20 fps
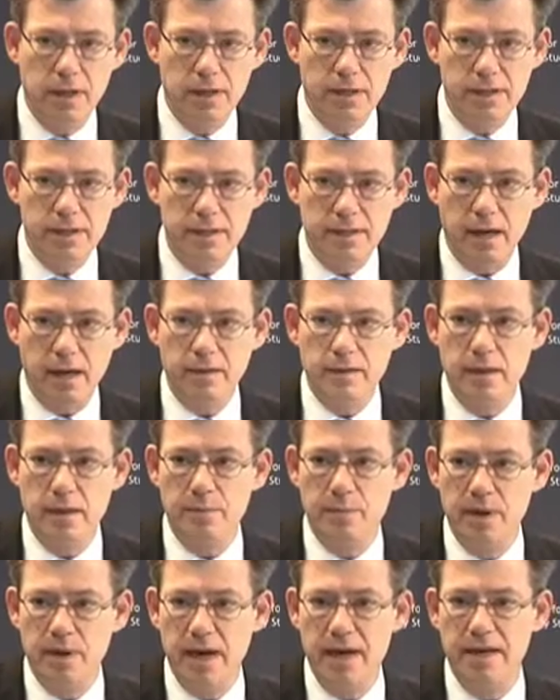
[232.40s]
The Jerusalem
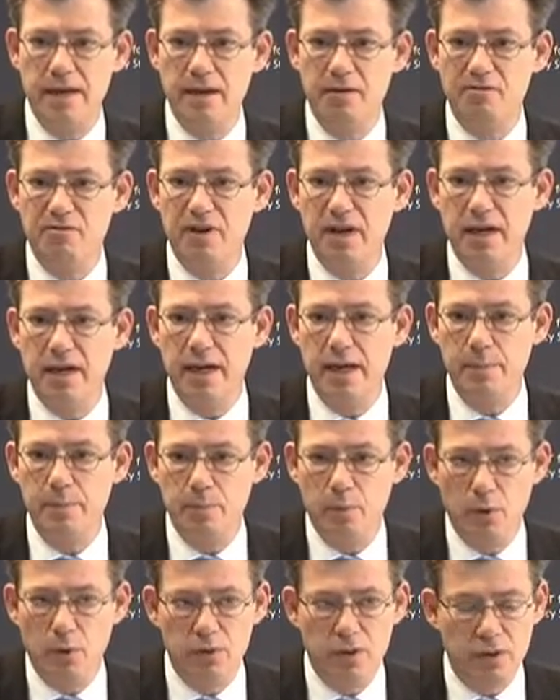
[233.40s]
Post cited
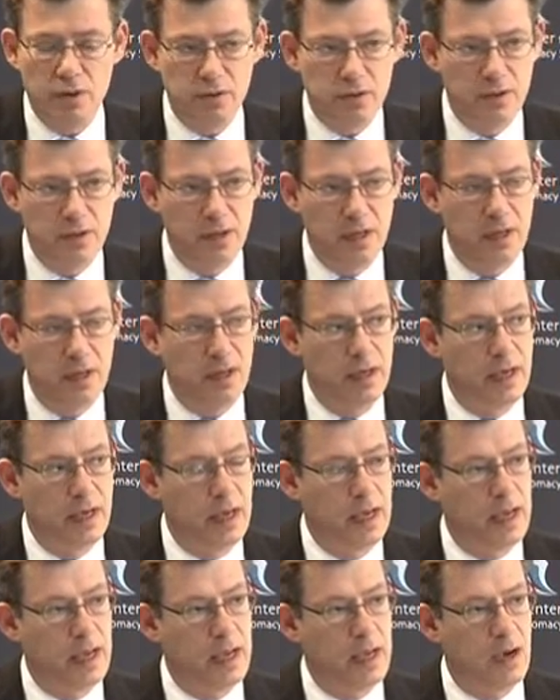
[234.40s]
spokesman for Israel's
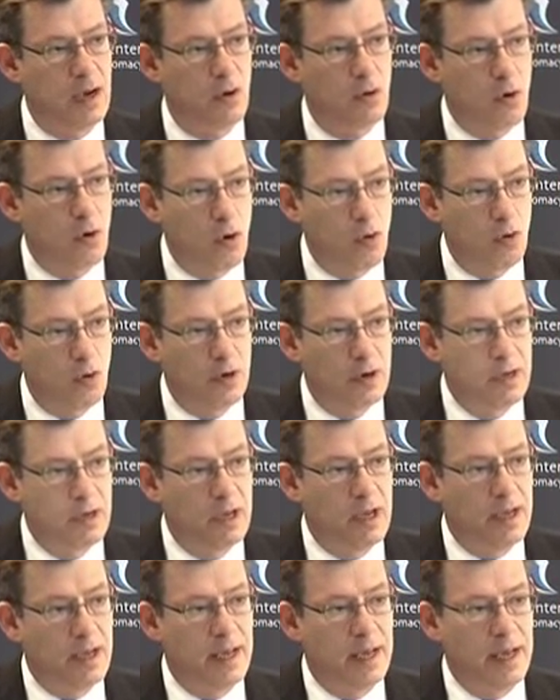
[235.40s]
foreign ministry,
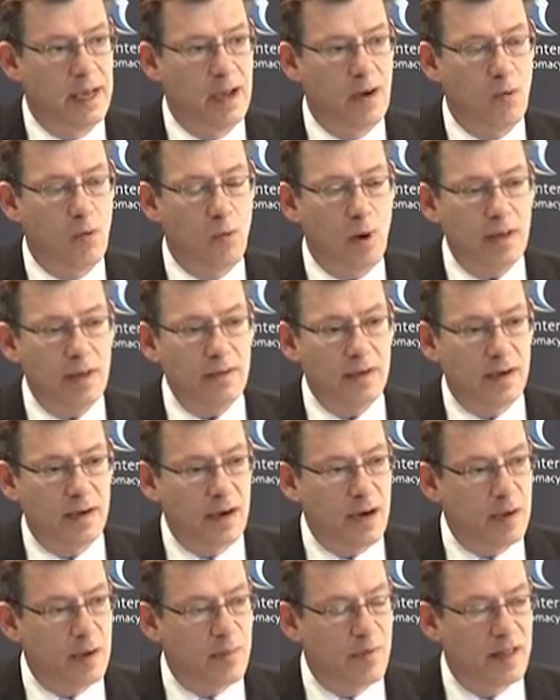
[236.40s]
Emmanuel
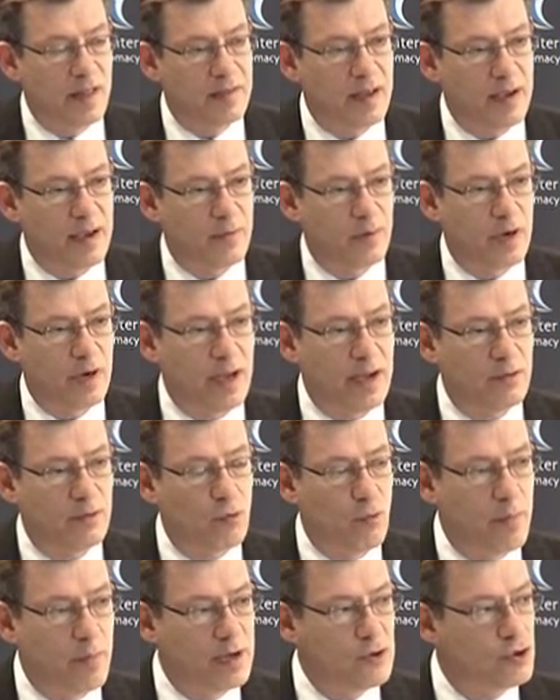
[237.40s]
Nachshon, who
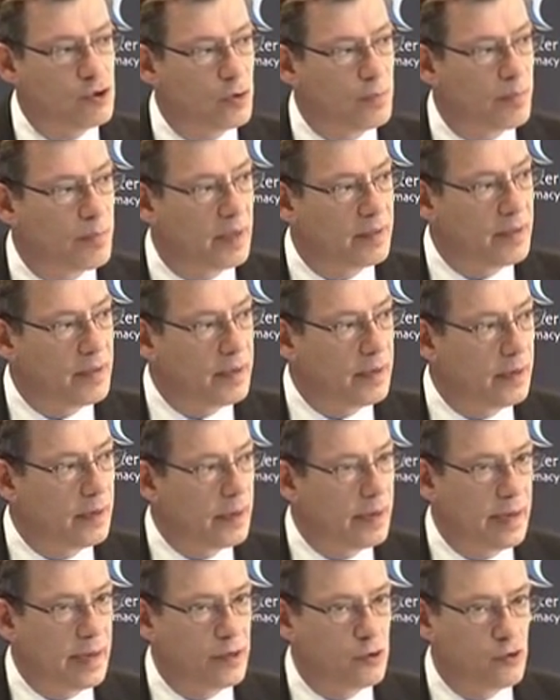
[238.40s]
noted that Matisyahu
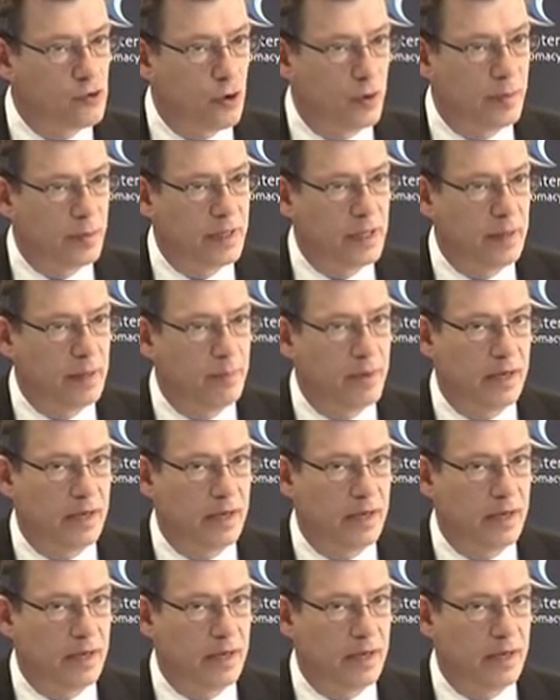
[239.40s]
is Jewish and